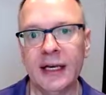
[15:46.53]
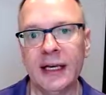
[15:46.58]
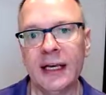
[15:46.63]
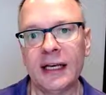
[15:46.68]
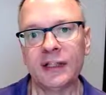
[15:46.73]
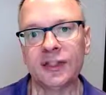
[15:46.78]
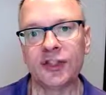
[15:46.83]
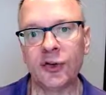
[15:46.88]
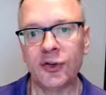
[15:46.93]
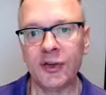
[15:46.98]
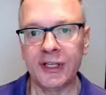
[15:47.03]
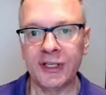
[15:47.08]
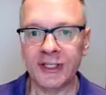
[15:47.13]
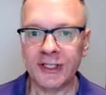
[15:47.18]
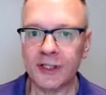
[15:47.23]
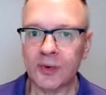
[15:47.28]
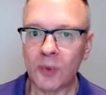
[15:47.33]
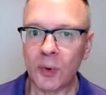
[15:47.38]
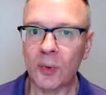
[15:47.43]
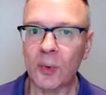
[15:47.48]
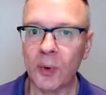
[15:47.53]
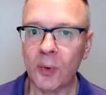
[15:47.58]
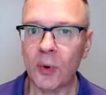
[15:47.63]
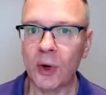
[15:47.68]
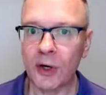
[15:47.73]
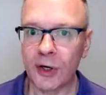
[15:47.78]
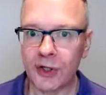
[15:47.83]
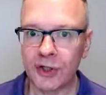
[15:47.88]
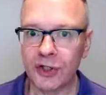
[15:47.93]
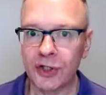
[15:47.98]
And so this is what we
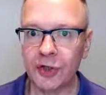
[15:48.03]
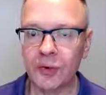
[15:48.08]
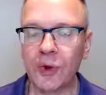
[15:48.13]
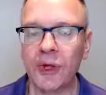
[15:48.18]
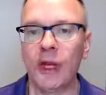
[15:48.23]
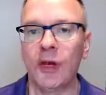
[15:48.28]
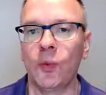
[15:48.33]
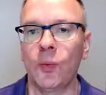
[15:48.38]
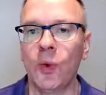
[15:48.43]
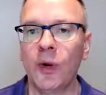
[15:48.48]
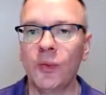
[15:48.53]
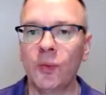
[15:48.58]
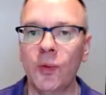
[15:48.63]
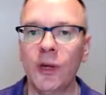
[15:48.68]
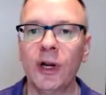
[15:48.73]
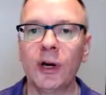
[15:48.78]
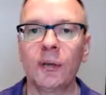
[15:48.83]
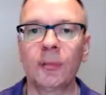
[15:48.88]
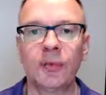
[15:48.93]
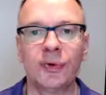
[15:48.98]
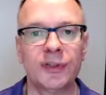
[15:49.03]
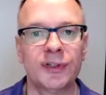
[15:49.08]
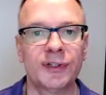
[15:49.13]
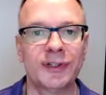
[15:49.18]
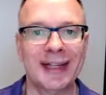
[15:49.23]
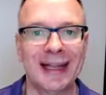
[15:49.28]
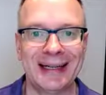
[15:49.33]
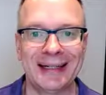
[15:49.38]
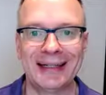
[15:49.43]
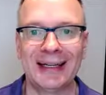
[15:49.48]
want to do when we are
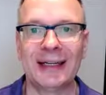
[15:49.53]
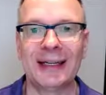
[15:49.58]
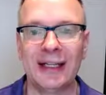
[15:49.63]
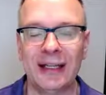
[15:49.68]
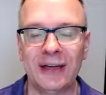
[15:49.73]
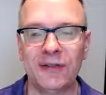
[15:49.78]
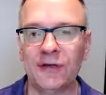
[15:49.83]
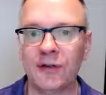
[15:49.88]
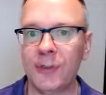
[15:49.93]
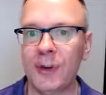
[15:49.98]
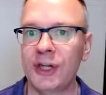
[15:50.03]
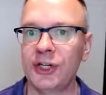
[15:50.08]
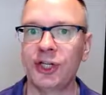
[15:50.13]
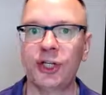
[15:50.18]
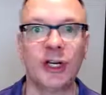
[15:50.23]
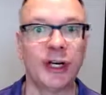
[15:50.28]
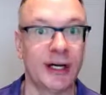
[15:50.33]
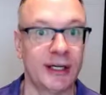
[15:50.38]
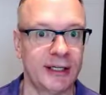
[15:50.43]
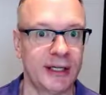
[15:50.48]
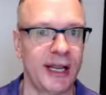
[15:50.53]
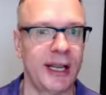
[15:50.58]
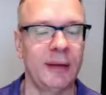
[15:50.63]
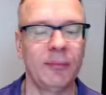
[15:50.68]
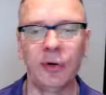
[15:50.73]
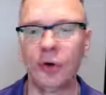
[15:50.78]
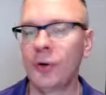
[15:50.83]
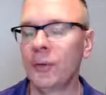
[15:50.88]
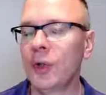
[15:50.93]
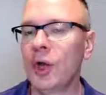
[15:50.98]
presenting information in a
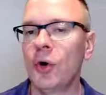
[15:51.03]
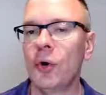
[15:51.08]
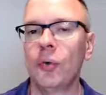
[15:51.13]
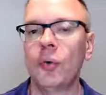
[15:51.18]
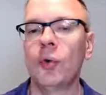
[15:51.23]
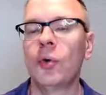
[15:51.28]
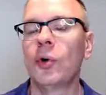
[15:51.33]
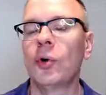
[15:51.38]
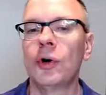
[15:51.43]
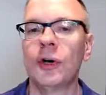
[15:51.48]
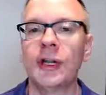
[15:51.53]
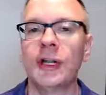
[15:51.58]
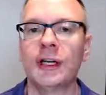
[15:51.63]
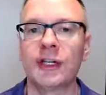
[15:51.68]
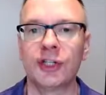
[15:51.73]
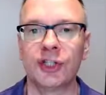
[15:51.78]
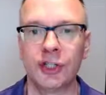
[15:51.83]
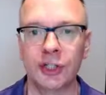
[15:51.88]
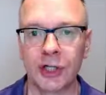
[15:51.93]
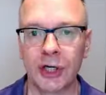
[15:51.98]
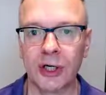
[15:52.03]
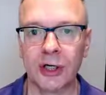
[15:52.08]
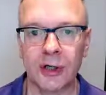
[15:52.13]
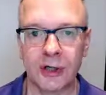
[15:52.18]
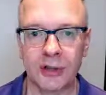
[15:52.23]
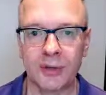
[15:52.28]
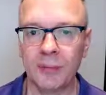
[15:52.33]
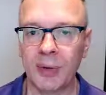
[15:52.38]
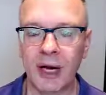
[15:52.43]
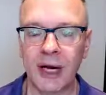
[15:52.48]
table or in a
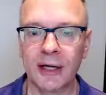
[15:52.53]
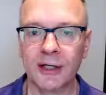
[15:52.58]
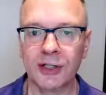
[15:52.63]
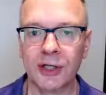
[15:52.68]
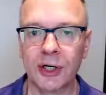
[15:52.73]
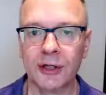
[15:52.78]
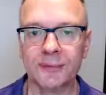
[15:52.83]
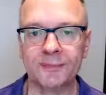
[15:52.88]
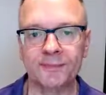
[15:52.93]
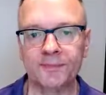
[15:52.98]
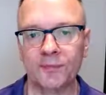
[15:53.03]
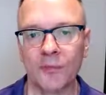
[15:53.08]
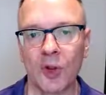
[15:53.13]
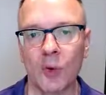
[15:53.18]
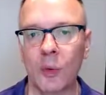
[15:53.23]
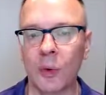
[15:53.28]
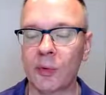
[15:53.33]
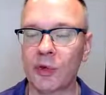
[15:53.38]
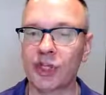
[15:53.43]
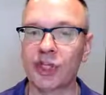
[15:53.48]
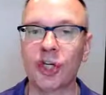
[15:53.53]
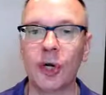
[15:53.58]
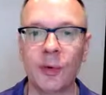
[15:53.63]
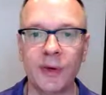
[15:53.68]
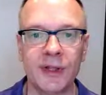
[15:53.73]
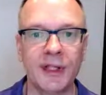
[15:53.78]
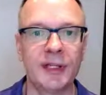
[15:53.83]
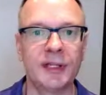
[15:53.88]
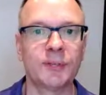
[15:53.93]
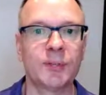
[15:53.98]
chart, pie chart, where we're
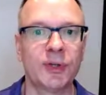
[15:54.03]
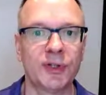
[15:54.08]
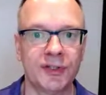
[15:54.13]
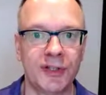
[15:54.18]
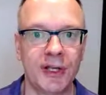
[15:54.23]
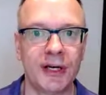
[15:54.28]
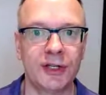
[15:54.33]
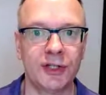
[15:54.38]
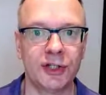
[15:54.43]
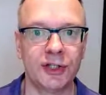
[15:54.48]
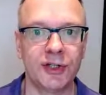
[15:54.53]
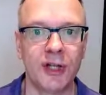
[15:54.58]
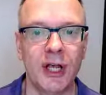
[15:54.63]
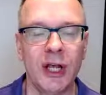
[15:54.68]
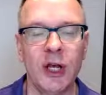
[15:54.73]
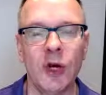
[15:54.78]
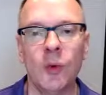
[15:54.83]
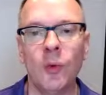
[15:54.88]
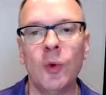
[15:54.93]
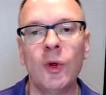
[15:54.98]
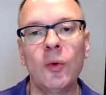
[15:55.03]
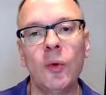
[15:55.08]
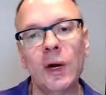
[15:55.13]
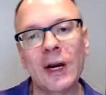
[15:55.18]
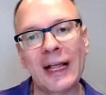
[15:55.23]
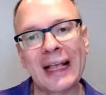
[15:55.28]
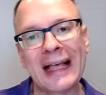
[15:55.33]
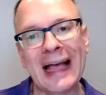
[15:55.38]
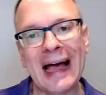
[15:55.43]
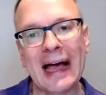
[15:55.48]
showing these percentages. We want
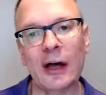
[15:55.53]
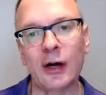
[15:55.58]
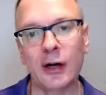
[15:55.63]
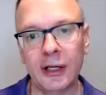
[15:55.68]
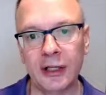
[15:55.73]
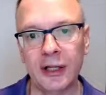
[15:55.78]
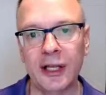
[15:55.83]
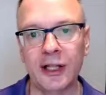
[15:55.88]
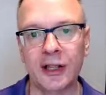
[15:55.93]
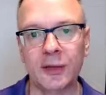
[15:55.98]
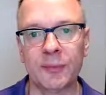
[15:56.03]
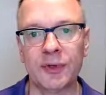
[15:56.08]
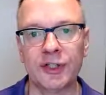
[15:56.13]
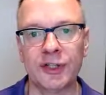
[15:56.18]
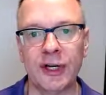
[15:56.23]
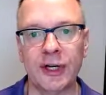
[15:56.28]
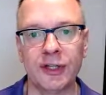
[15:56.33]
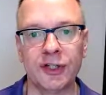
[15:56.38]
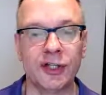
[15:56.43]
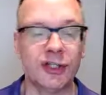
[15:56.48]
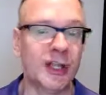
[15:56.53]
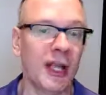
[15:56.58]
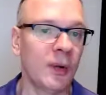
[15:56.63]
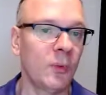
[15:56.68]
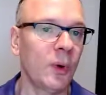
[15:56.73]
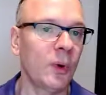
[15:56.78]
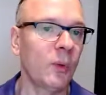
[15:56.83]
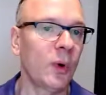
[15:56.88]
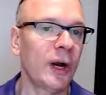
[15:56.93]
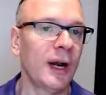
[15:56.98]
to calculate the percentages, and
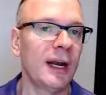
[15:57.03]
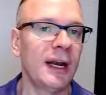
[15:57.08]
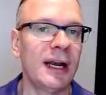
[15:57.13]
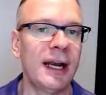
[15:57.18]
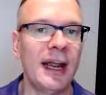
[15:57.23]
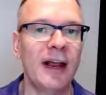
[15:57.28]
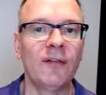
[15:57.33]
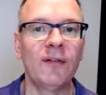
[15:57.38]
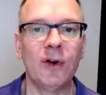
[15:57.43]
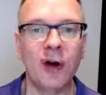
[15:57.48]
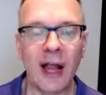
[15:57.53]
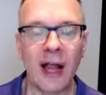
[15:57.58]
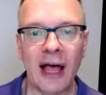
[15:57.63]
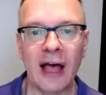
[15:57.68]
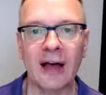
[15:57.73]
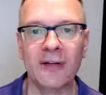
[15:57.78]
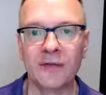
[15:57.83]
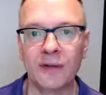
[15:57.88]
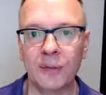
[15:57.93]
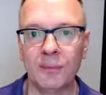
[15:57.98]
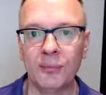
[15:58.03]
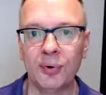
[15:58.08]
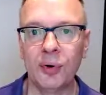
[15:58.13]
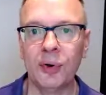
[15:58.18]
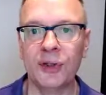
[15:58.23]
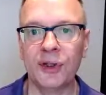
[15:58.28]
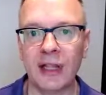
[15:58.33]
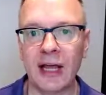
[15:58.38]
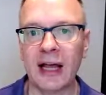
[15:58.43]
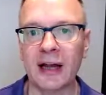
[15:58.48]
we want to never have to
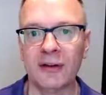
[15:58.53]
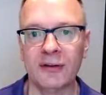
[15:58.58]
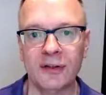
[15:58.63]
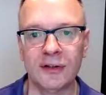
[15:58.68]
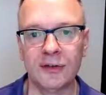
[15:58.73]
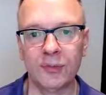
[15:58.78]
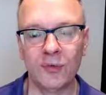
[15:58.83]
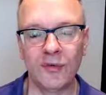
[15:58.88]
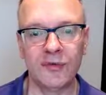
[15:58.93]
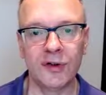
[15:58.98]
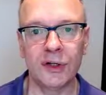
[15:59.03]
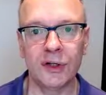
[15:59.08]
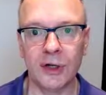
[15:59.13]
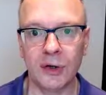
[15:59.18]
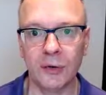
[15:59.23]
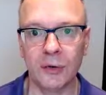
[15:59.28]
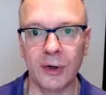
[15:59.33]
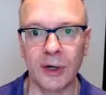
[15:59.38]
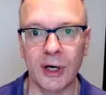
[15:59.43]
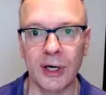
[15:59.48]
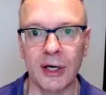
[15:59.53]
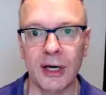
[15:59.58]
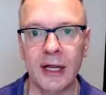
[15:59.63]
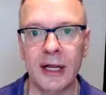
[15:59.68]
put that footnote on